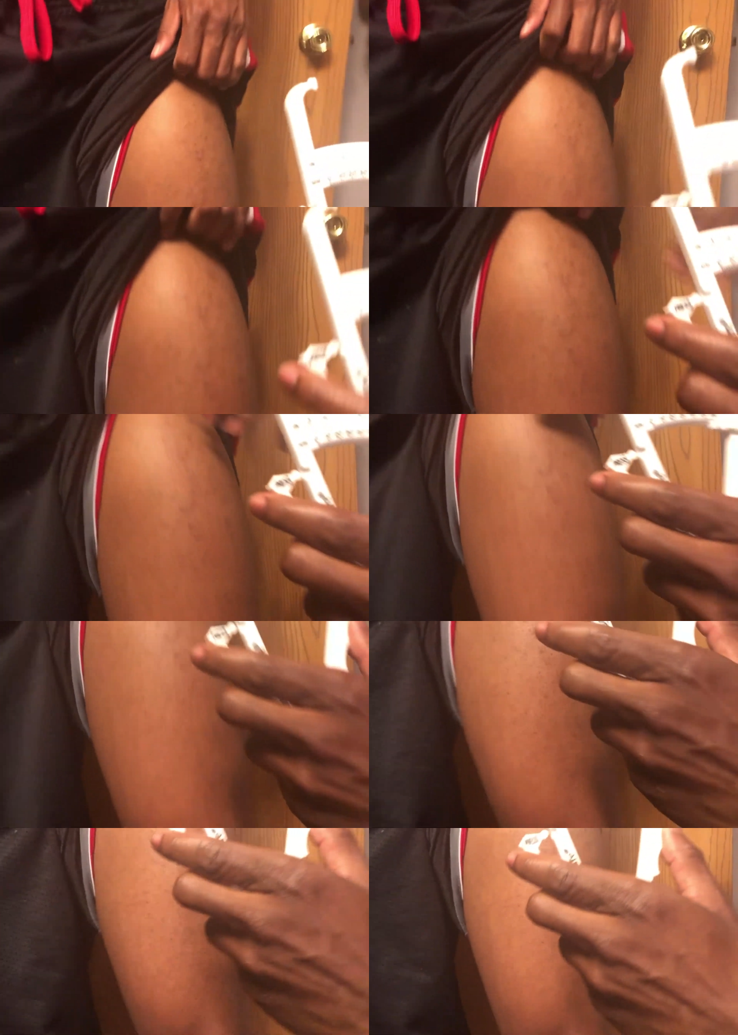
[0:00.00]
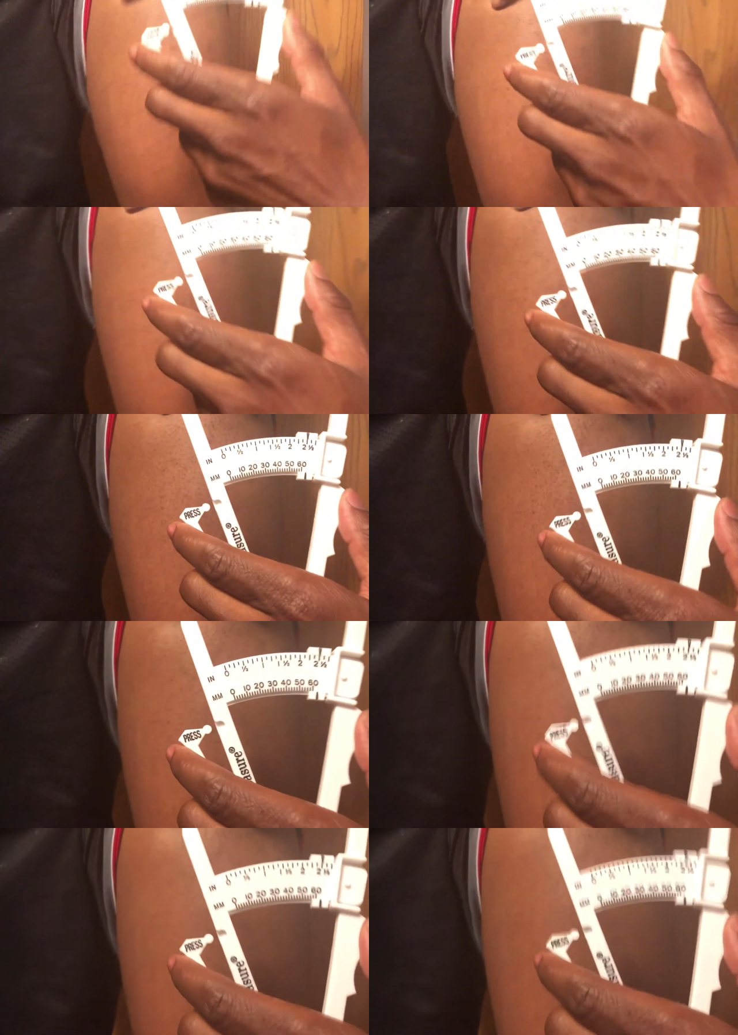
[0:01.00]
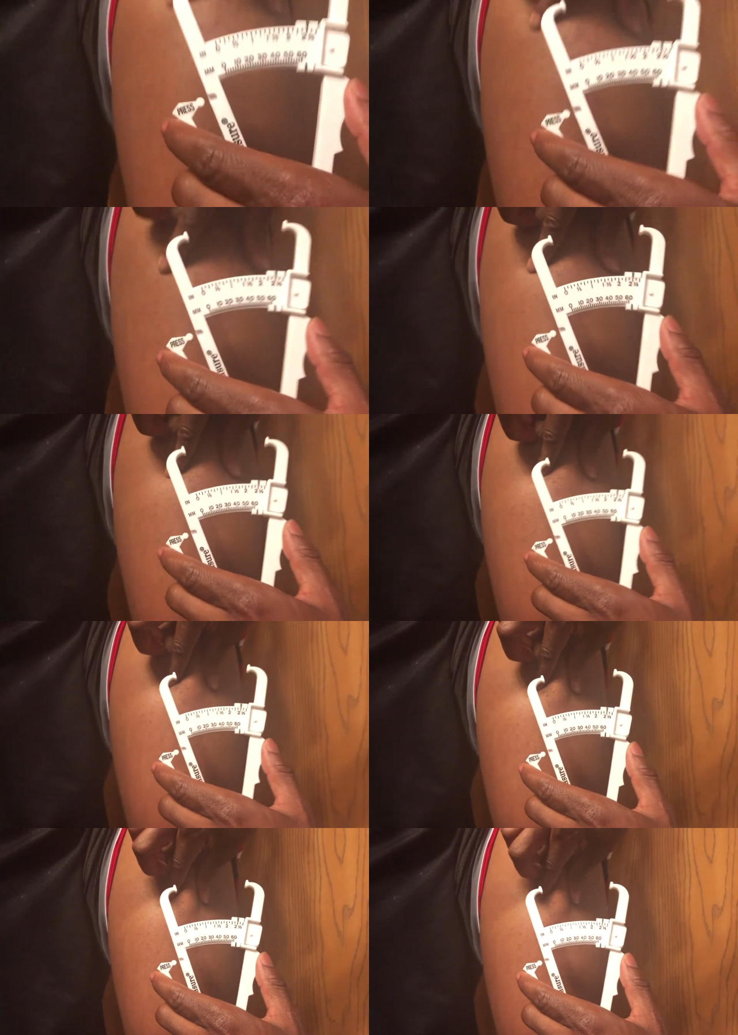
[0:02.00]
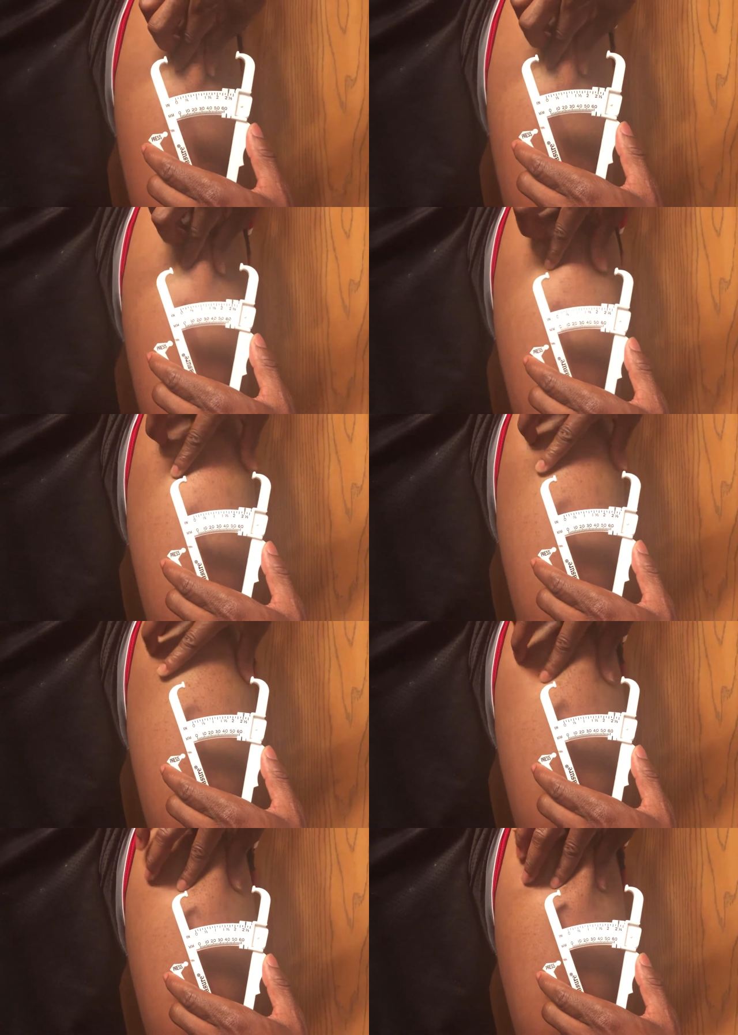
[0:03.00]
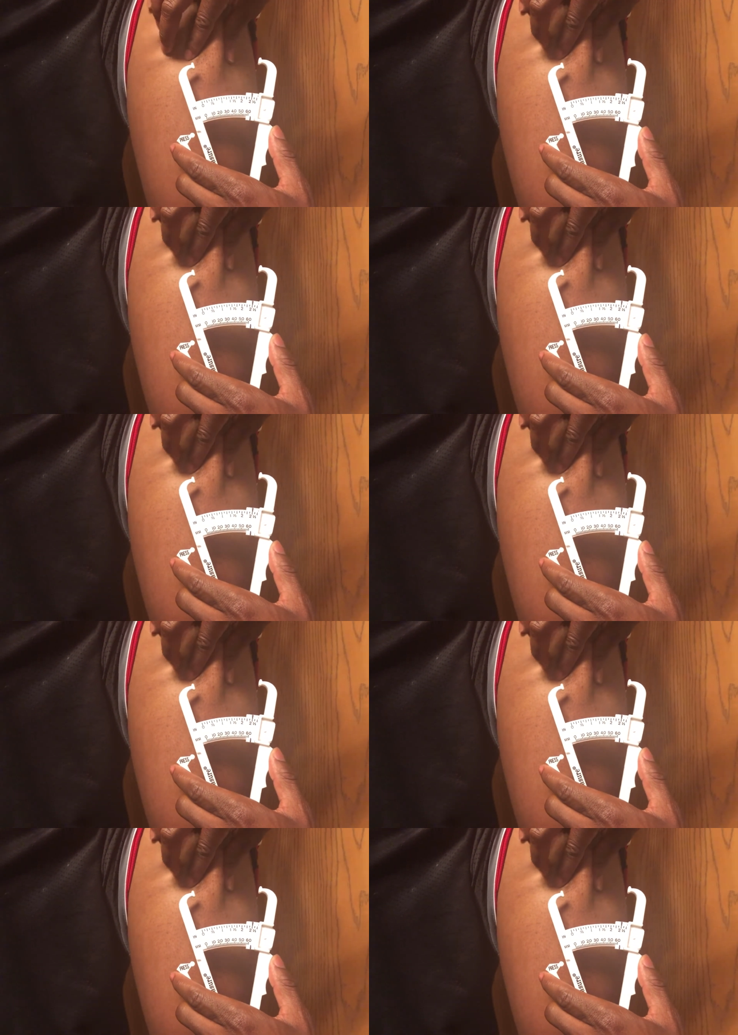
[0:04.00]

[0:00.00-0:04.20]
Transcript: No face is visible, so there are no lips to read.